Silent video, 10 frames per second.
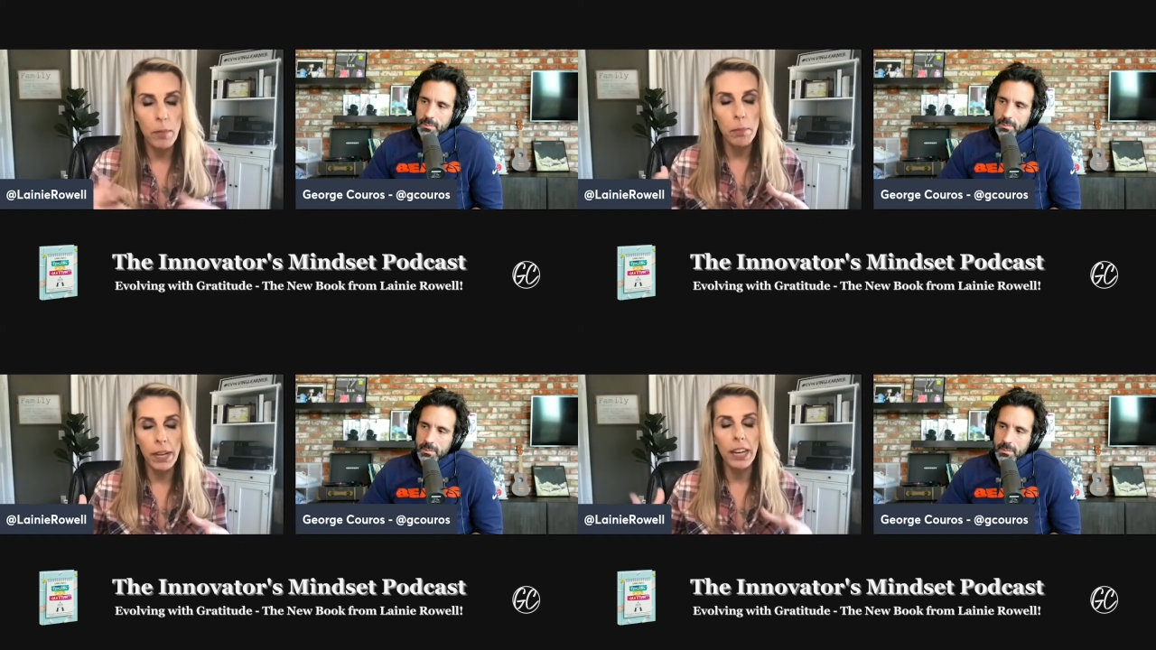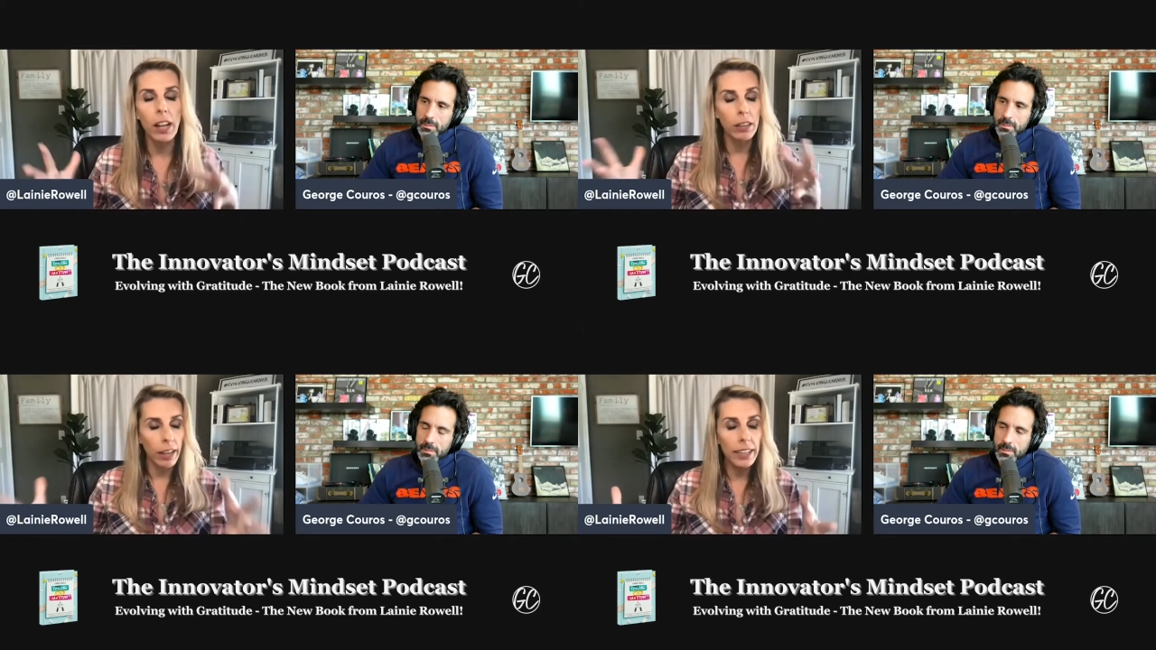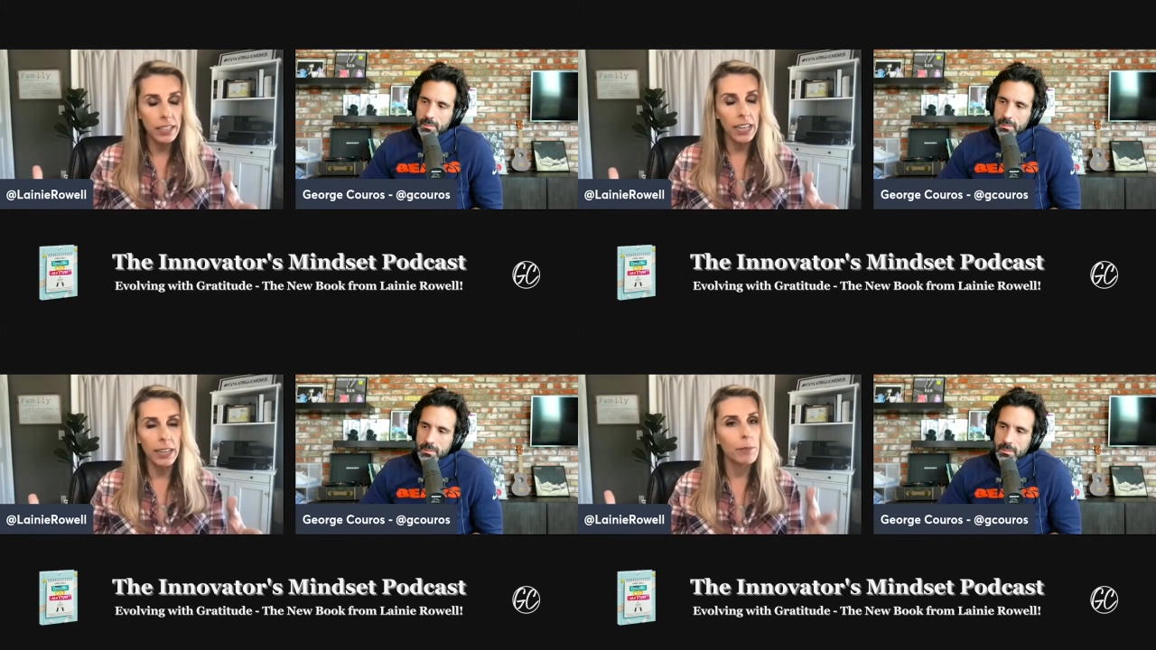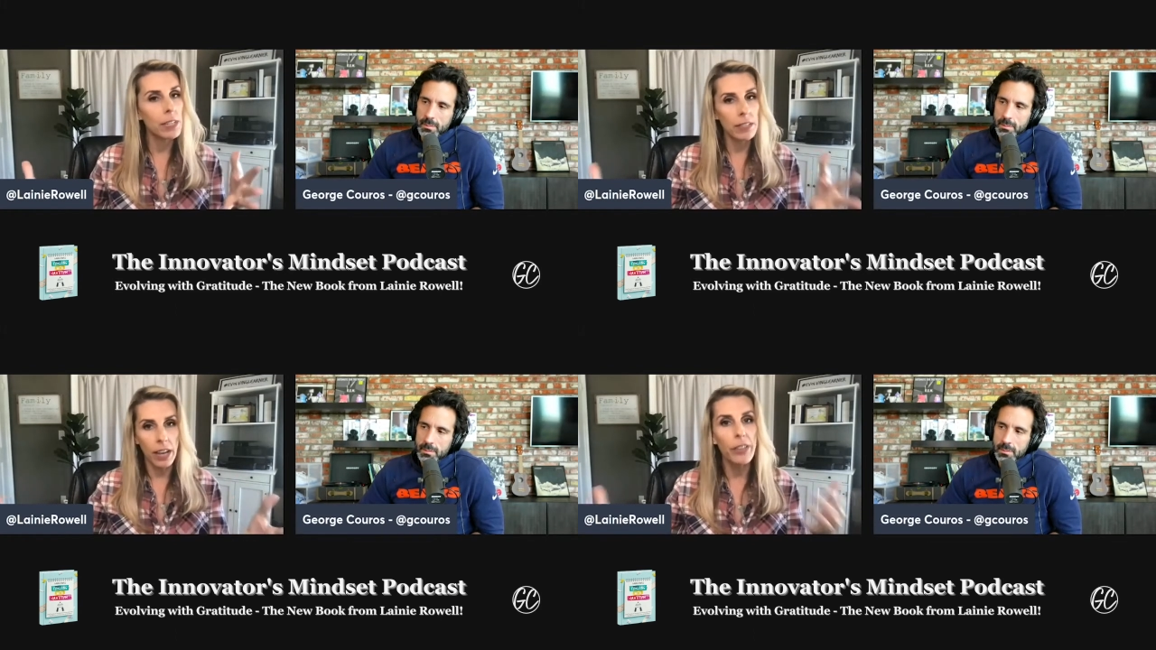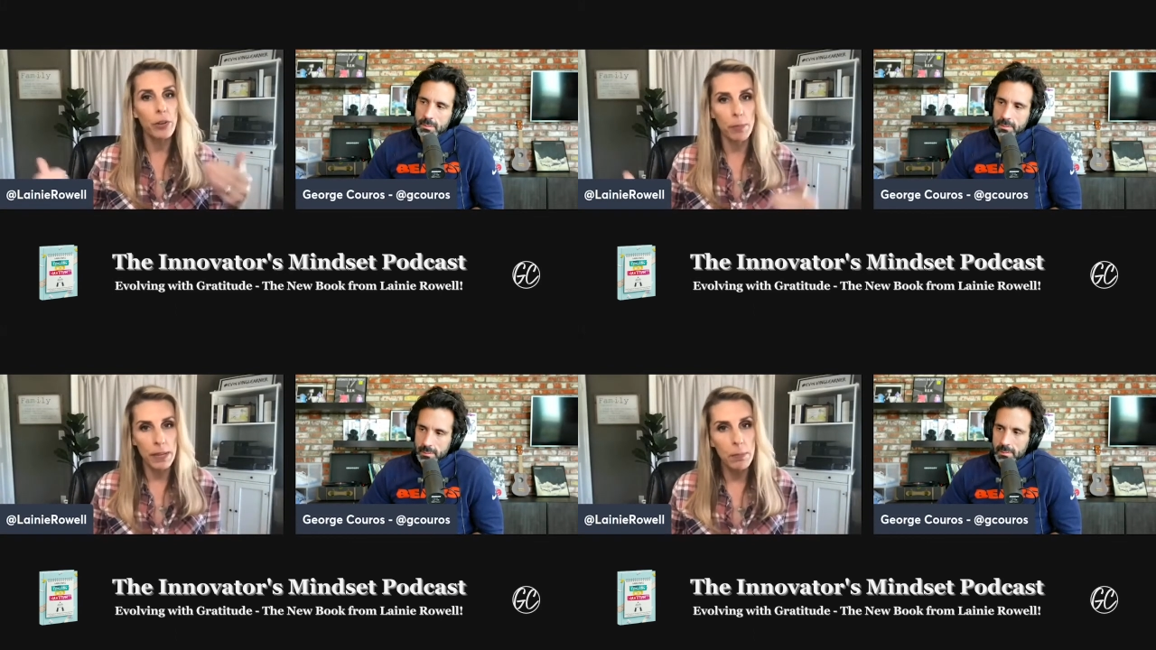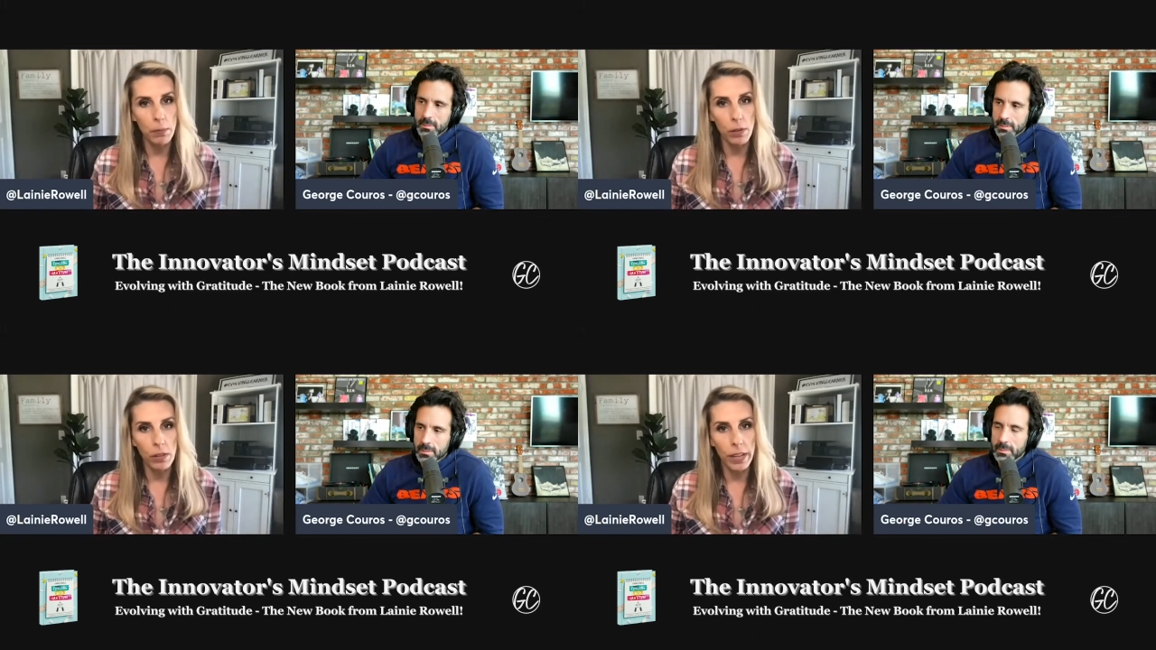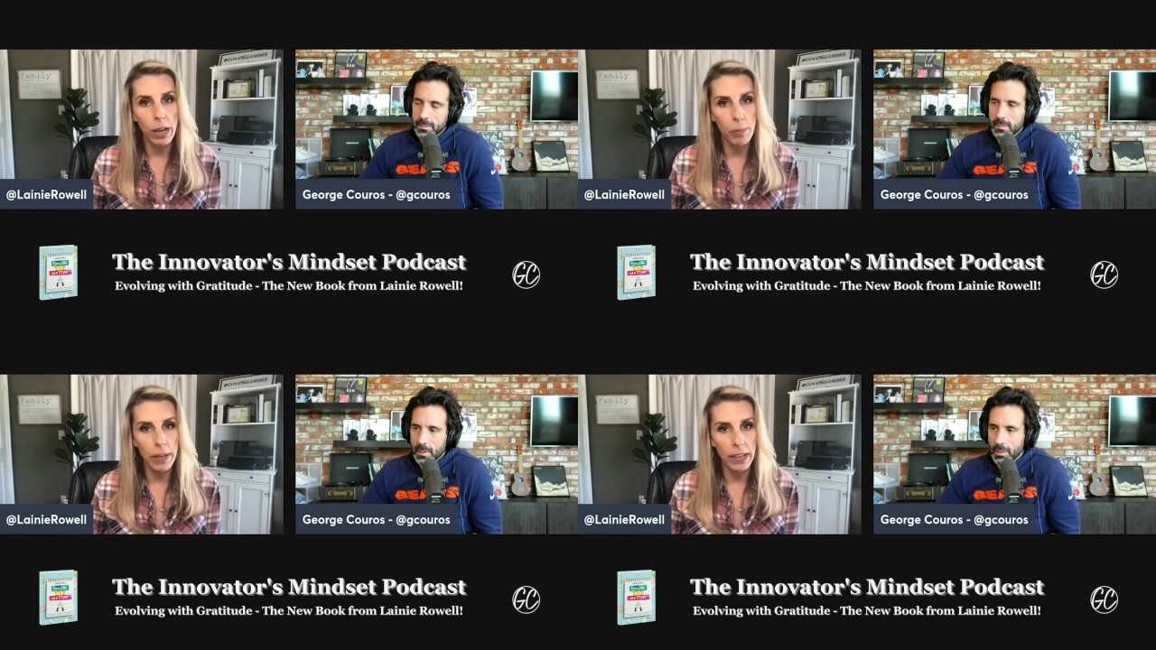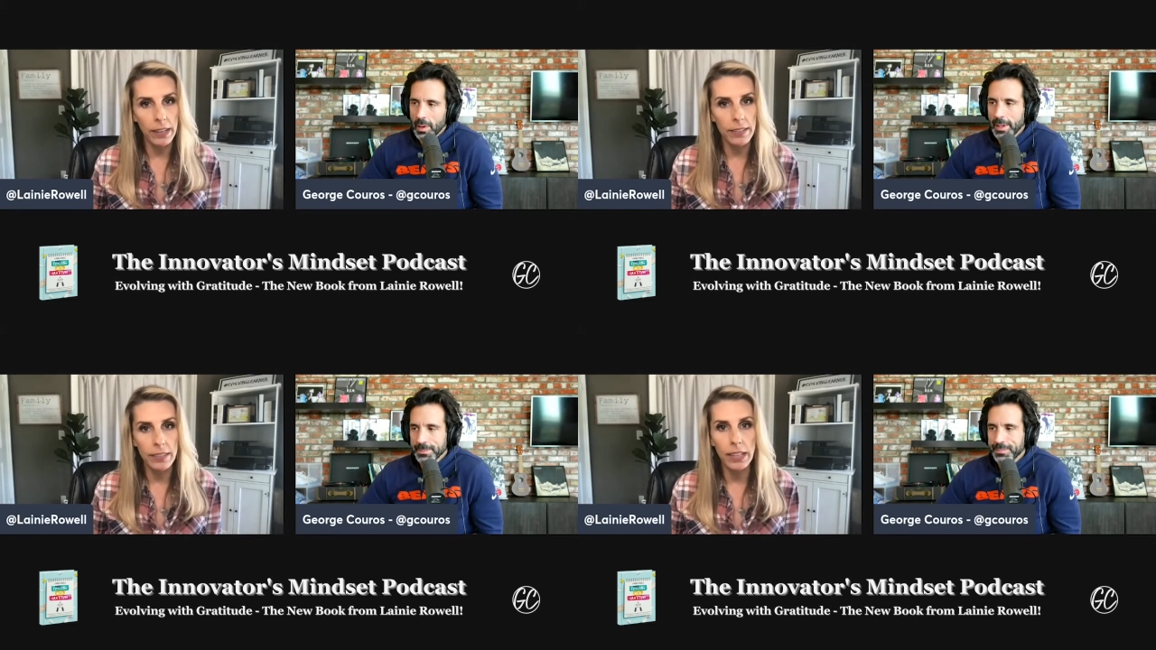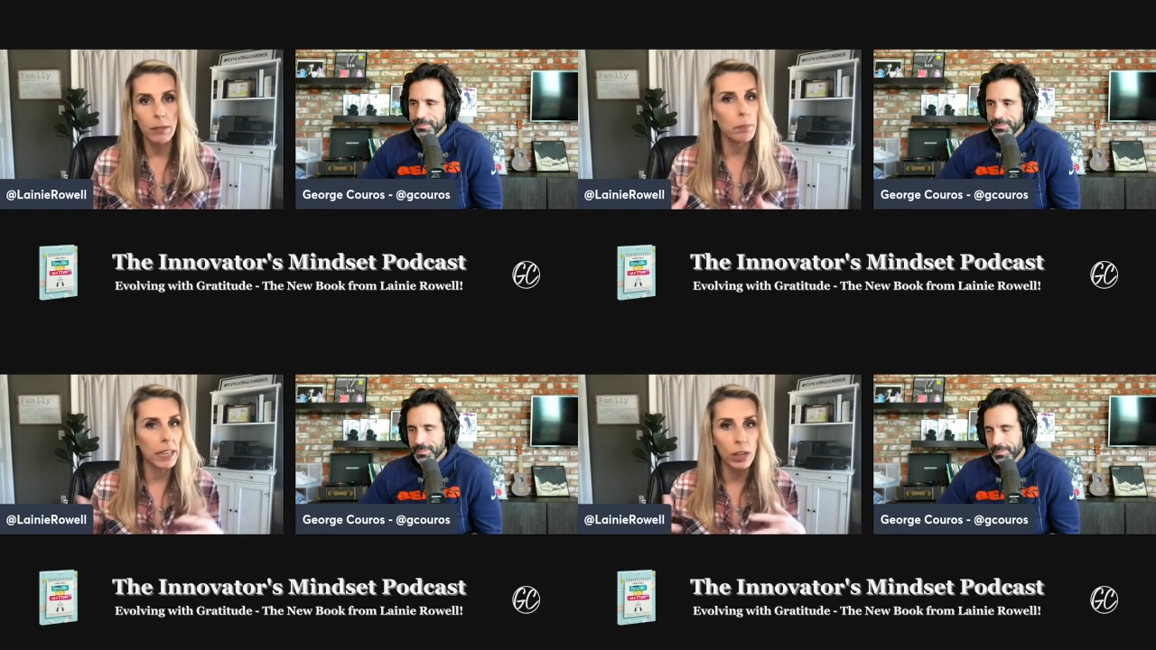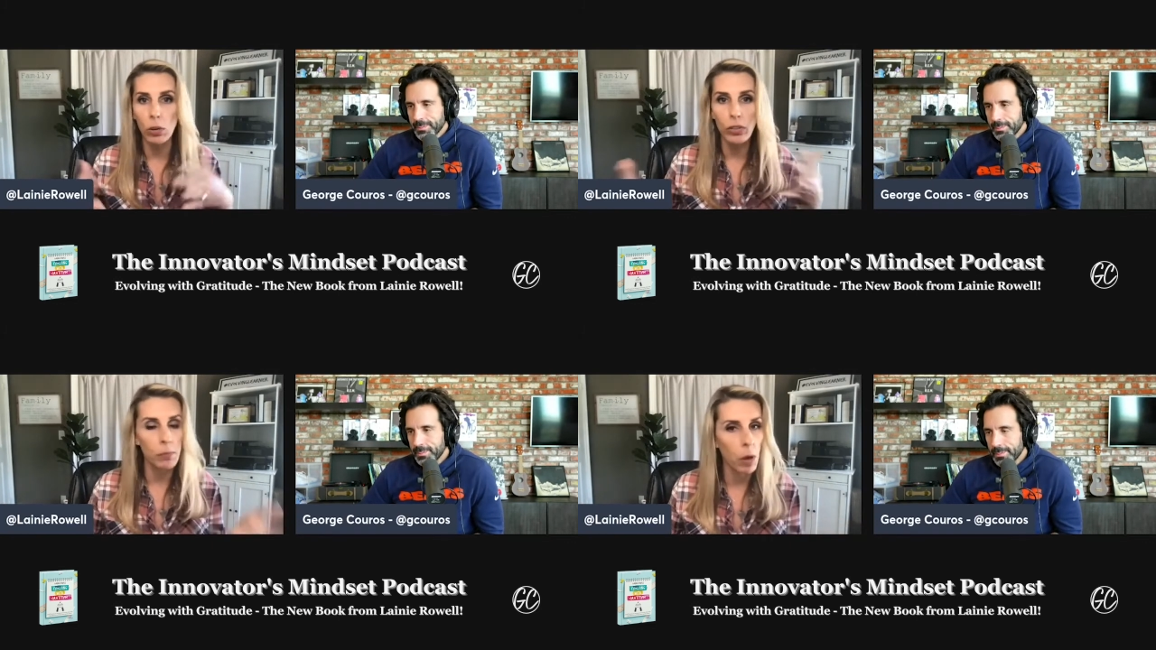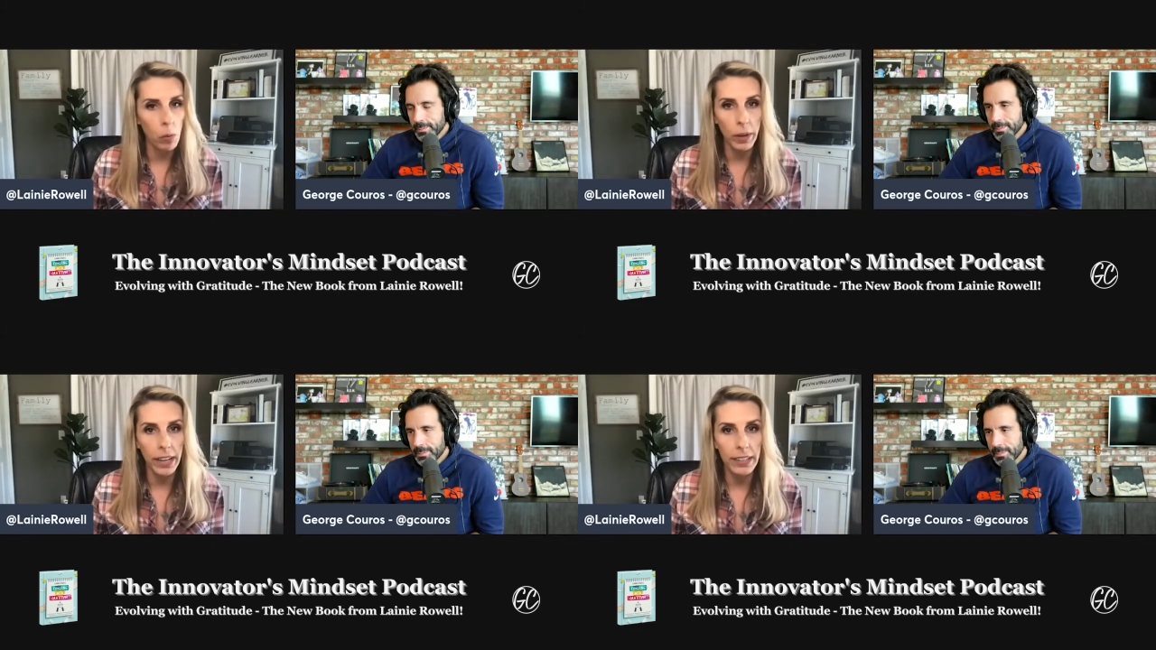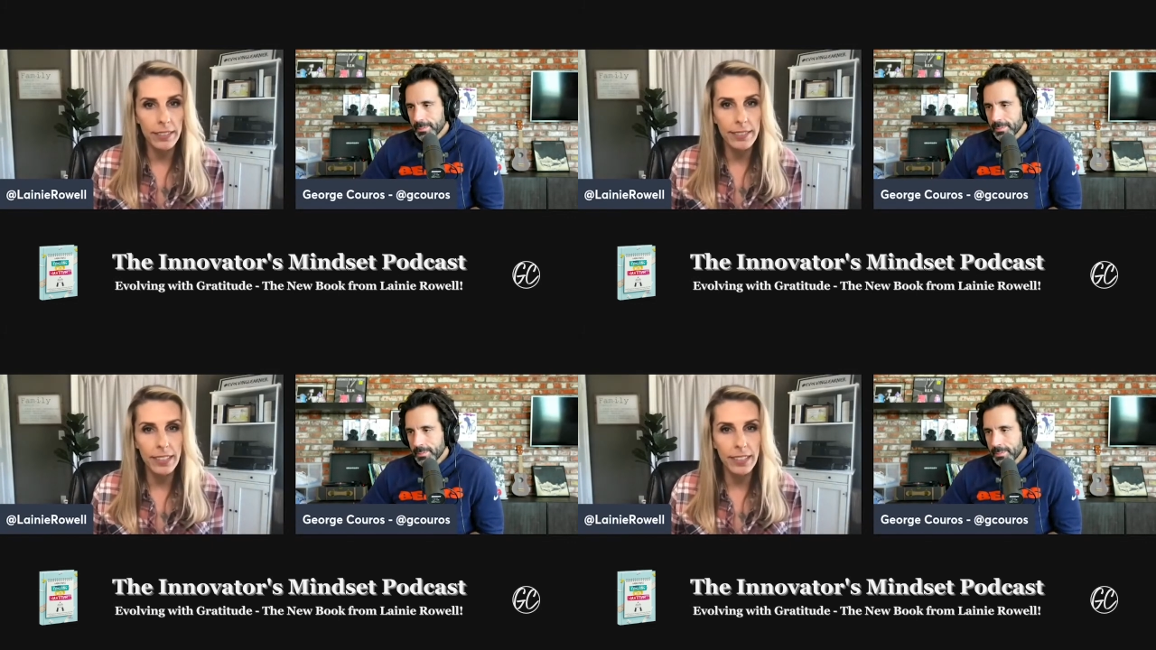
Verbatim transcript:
Speaker 1: but a lot of times it's other people helping right. us in big or small ways.